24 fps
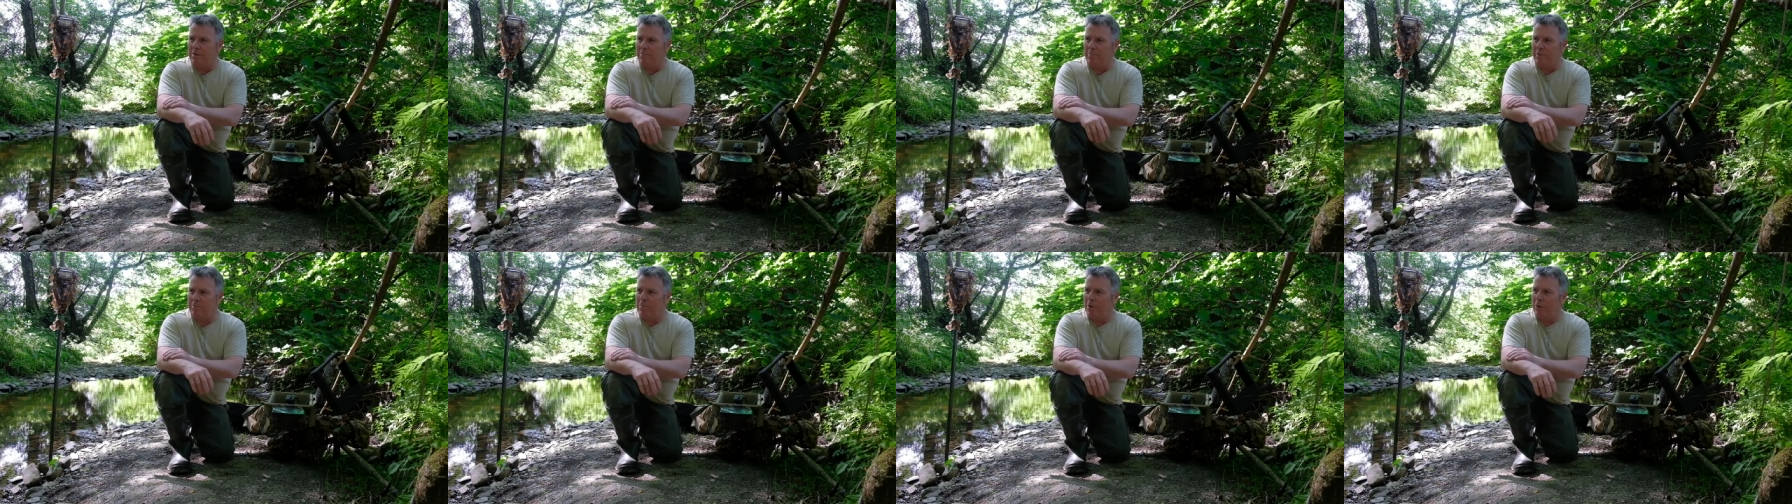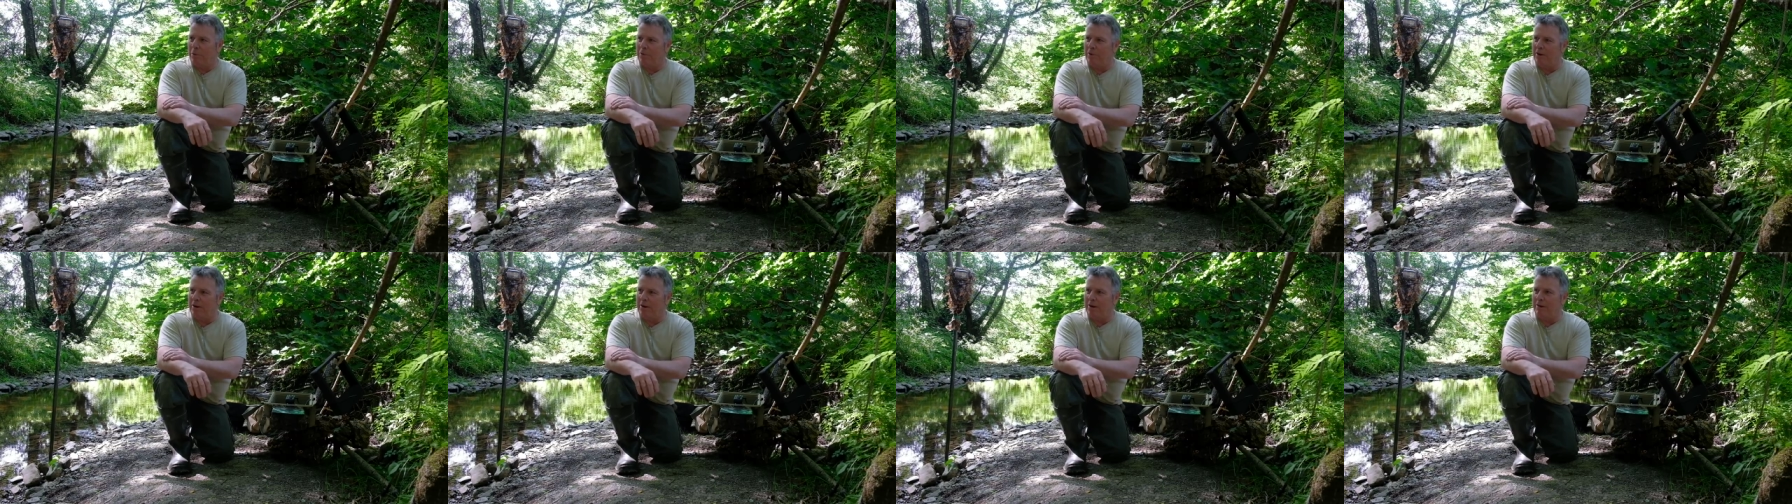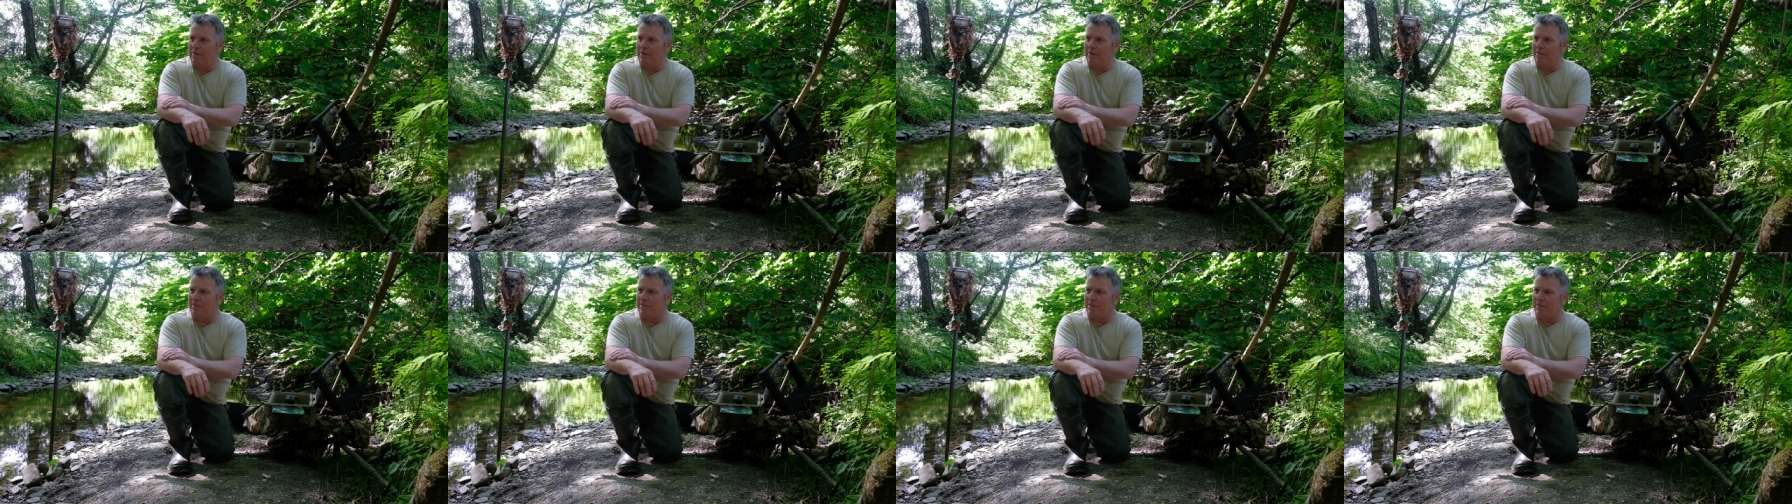
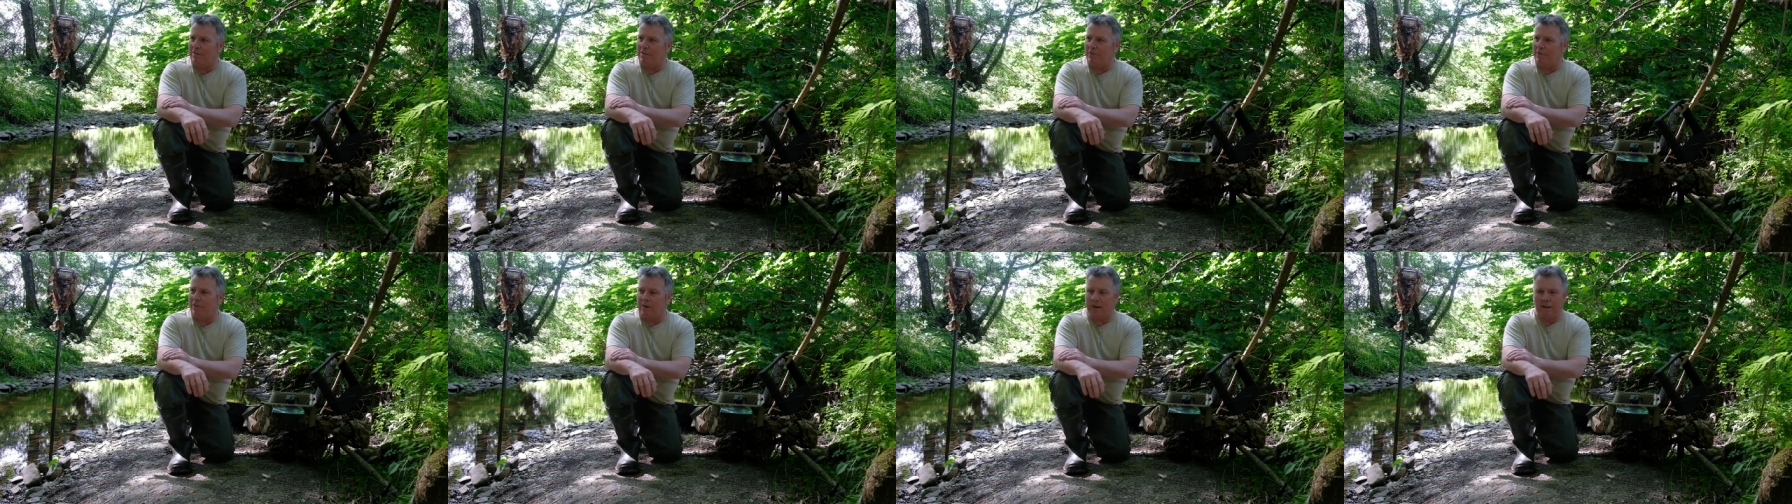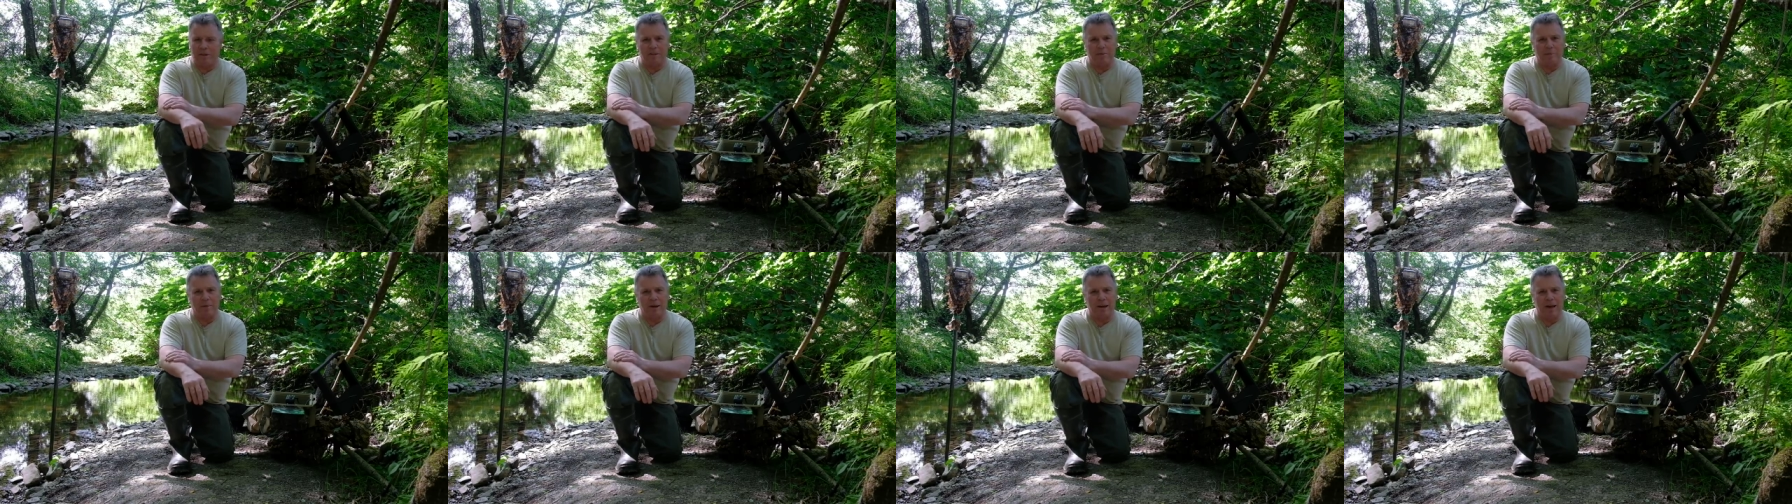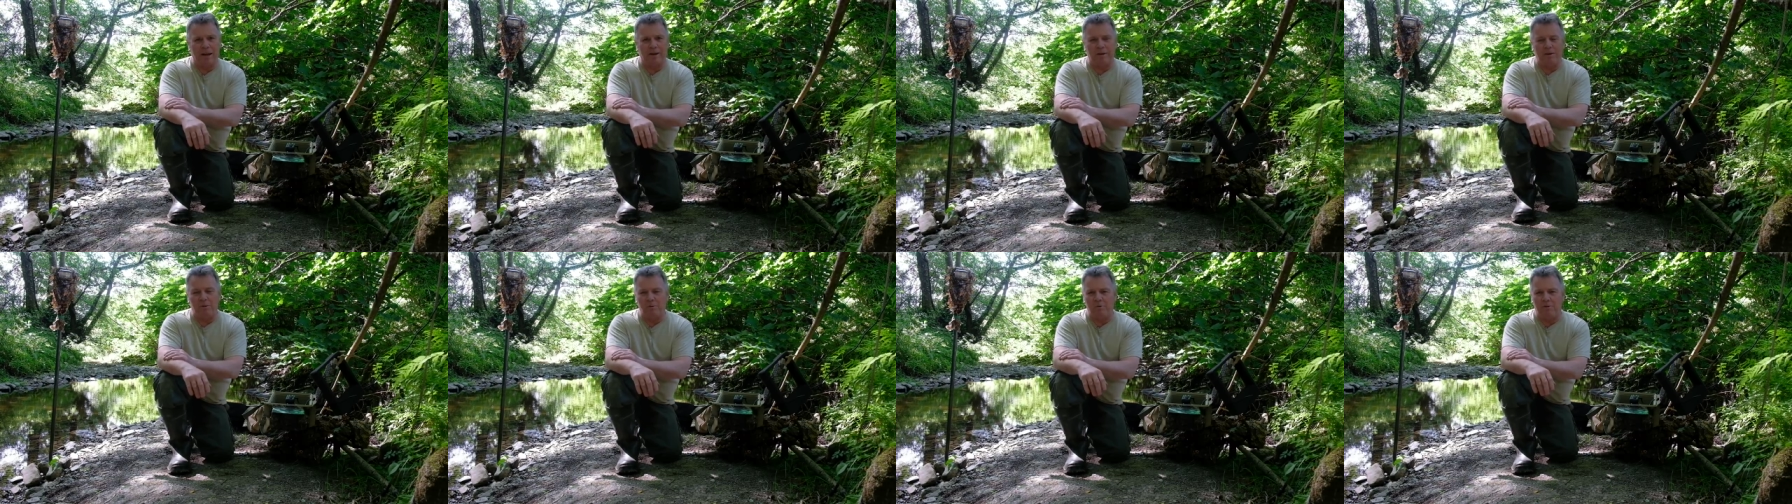bemoaning the fact that they
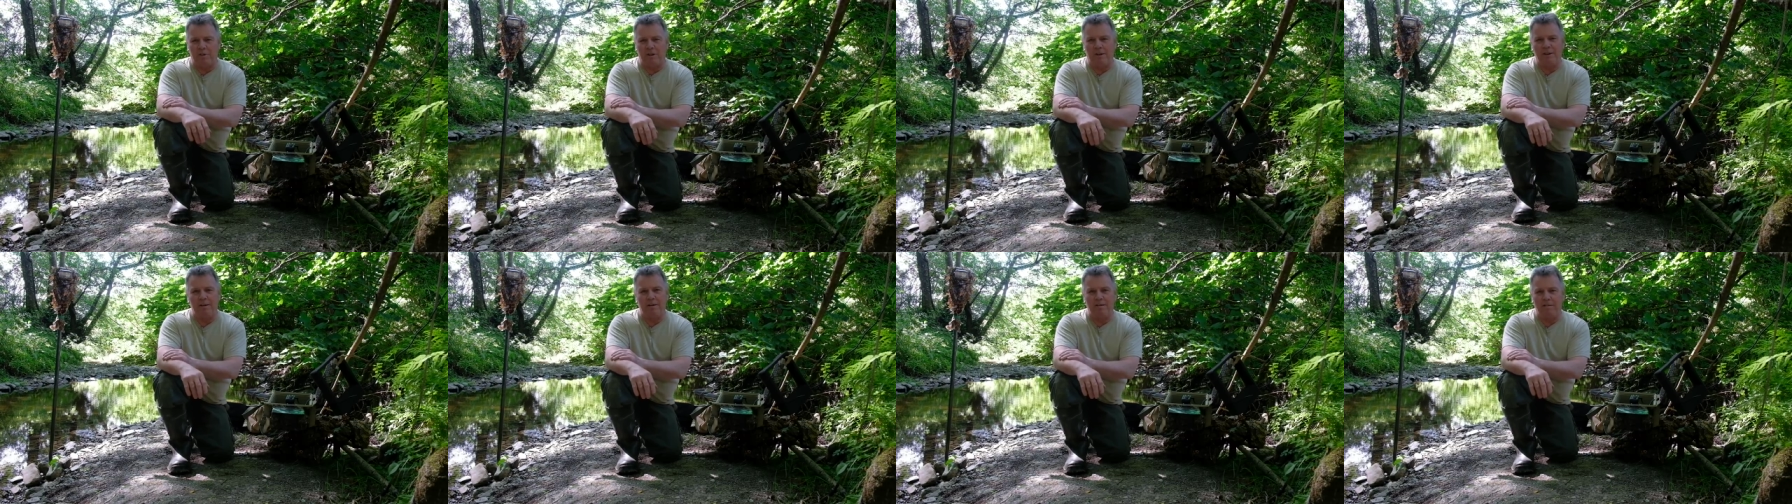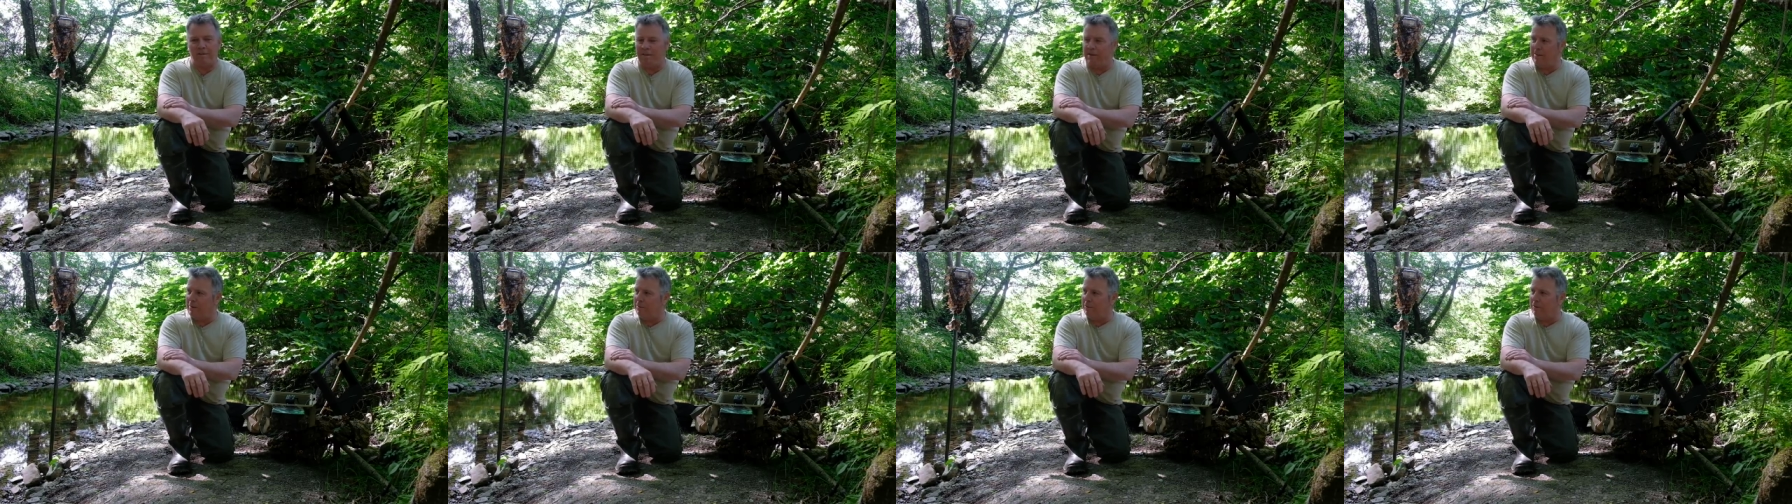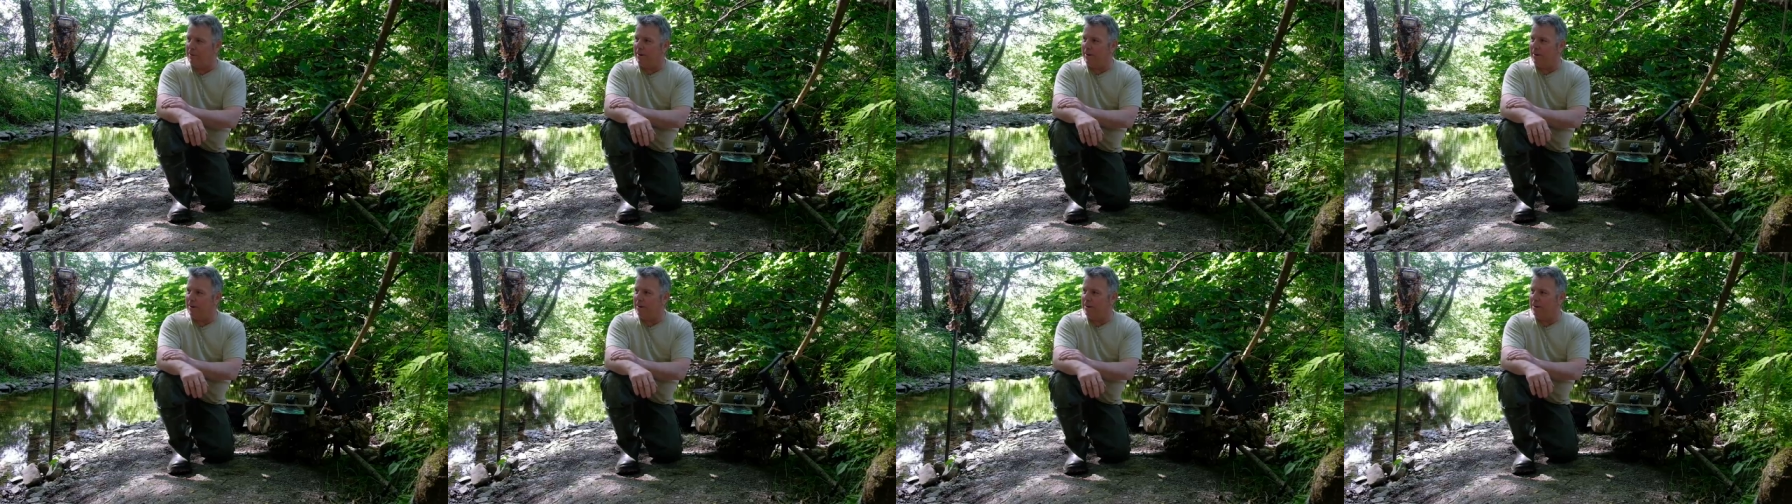get no deer around
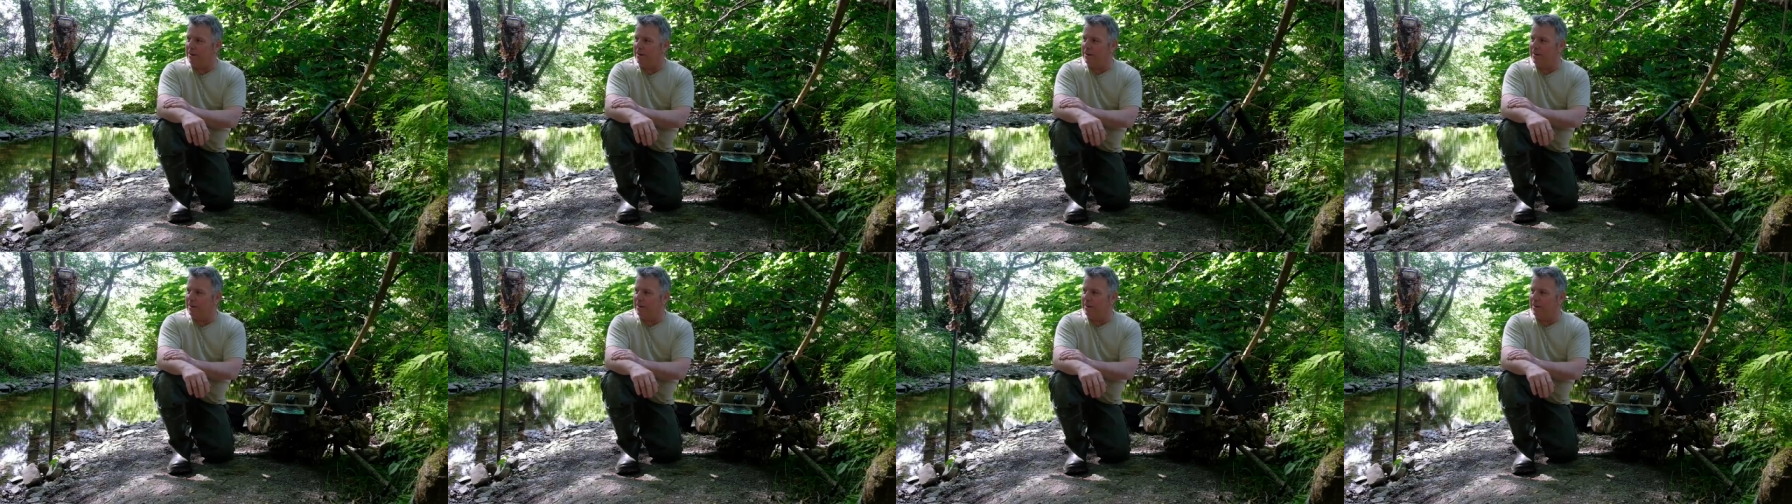here.